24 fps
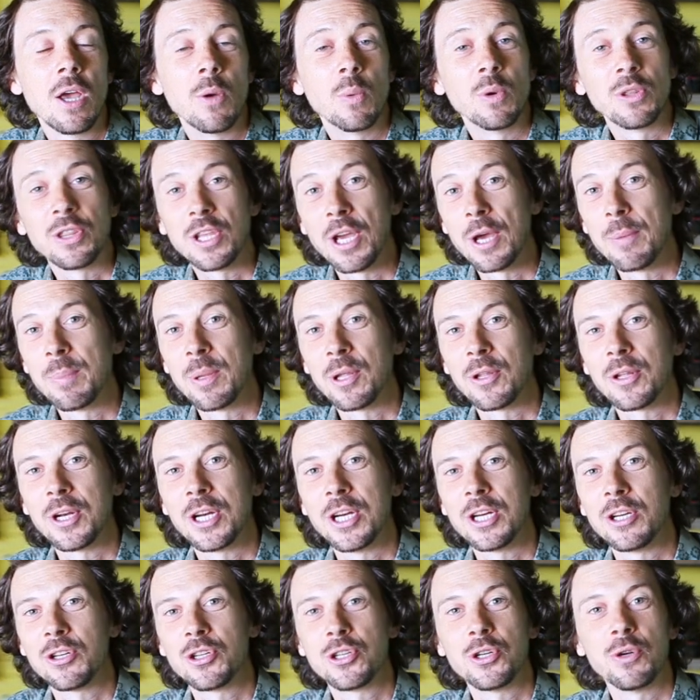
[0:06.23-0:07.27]
With the
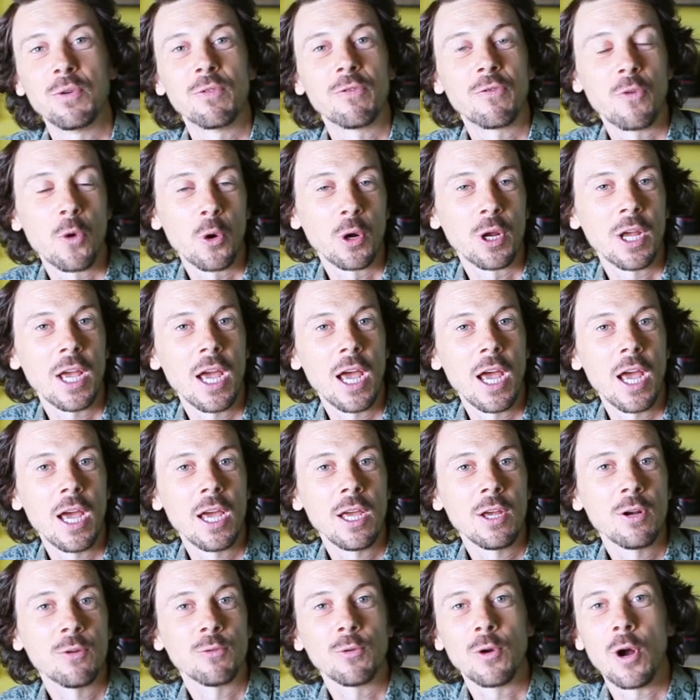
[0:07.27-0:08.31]
ability to shoot
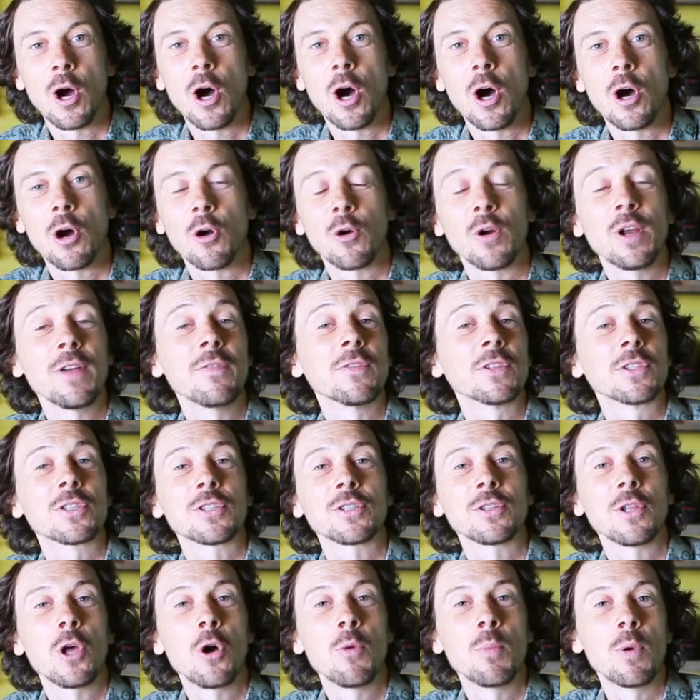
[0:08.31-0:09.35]
4K, RAW, or even
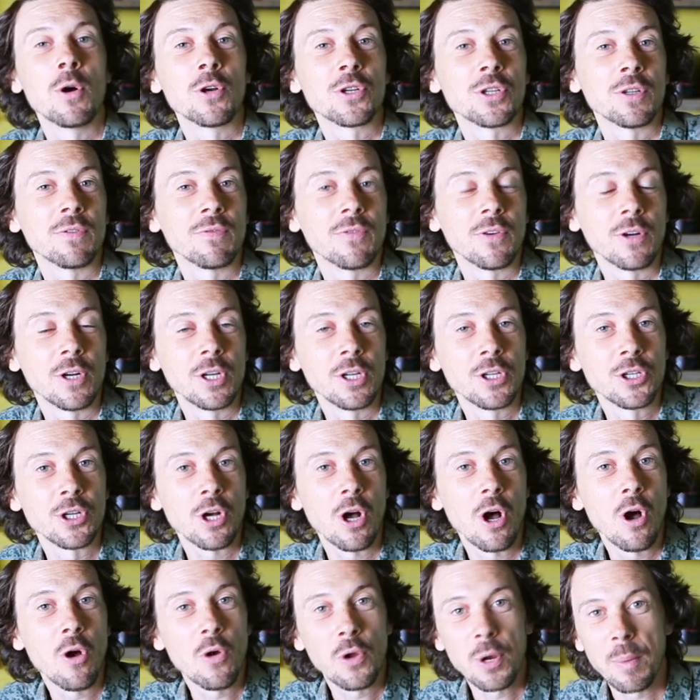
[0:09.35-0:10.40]
slow motion footage
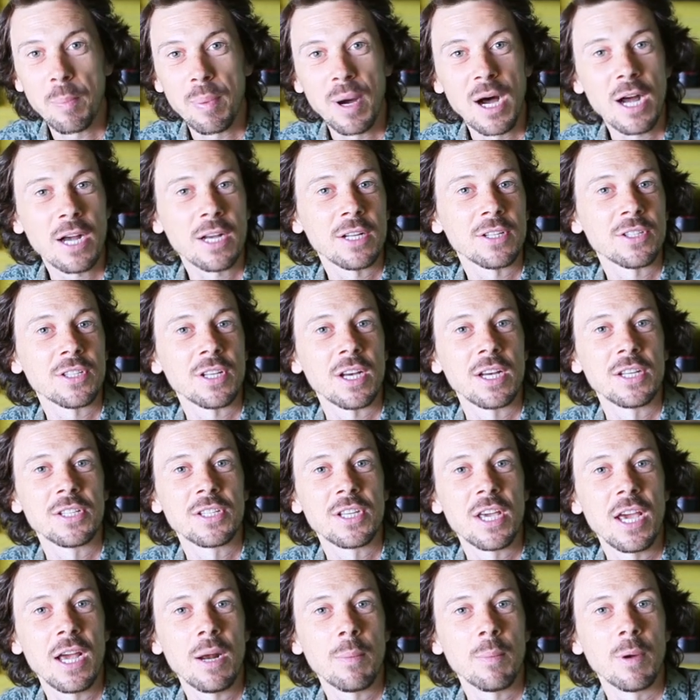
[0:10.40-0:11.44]
all in a
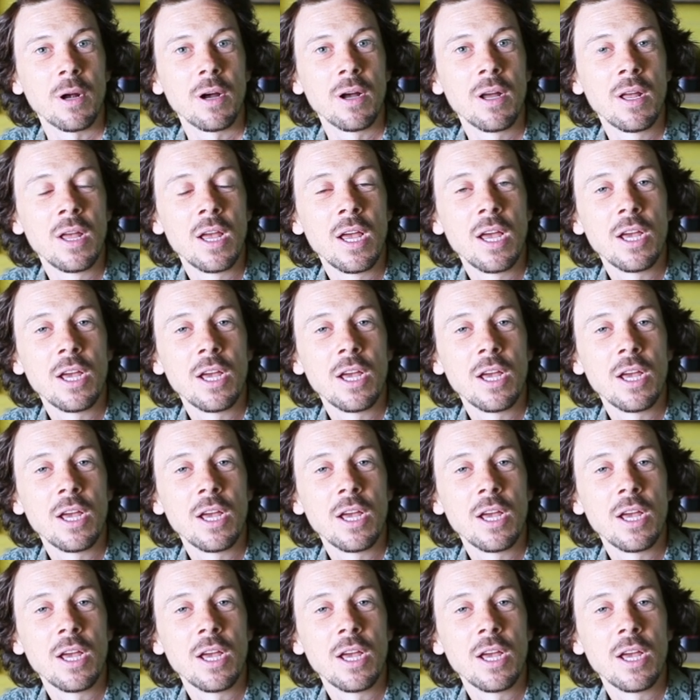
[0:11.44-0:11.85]
pocket-sized camera,